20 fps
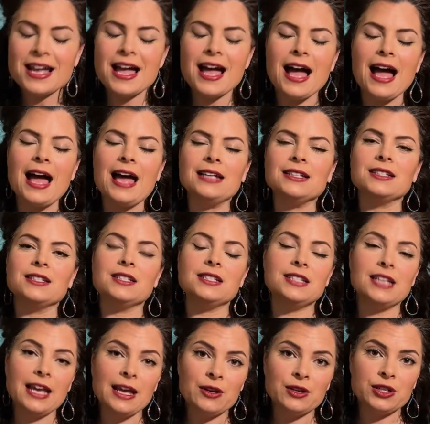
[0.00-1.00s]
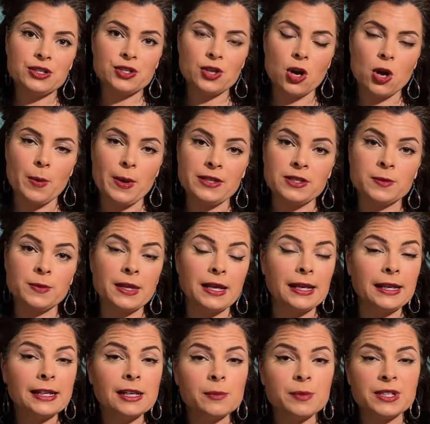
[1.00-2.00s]
And today I'm going to talk about something a
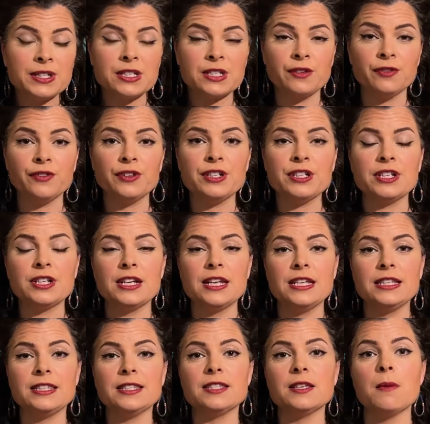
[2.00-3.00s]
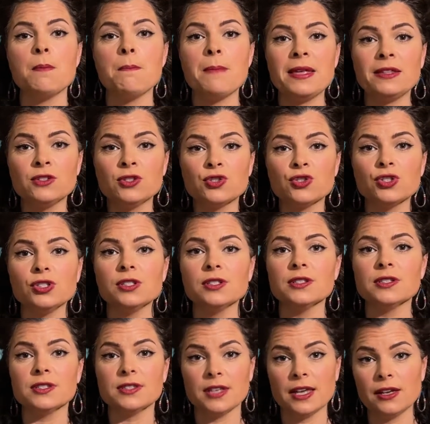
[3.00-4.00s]
little bit different. It's menstrual
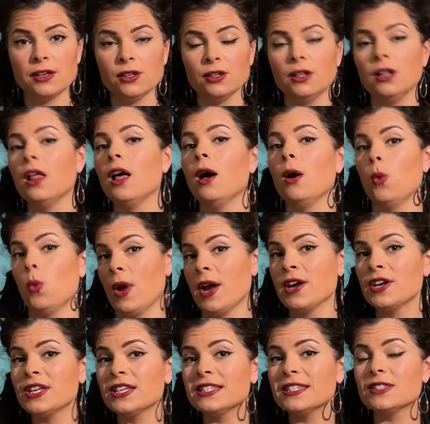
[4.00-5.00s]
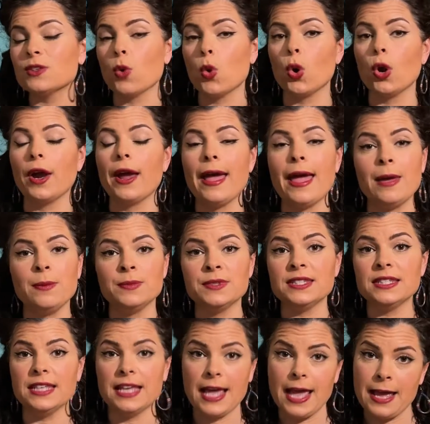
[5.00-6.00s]
cycle awareness, or
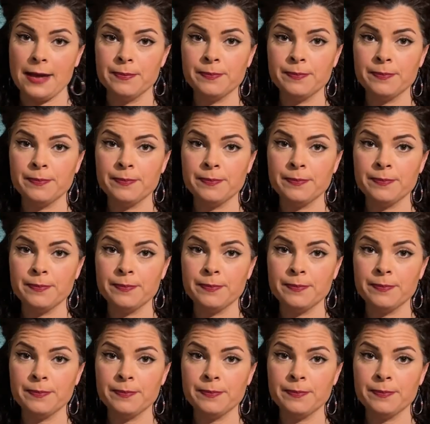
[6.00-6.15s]
MCA.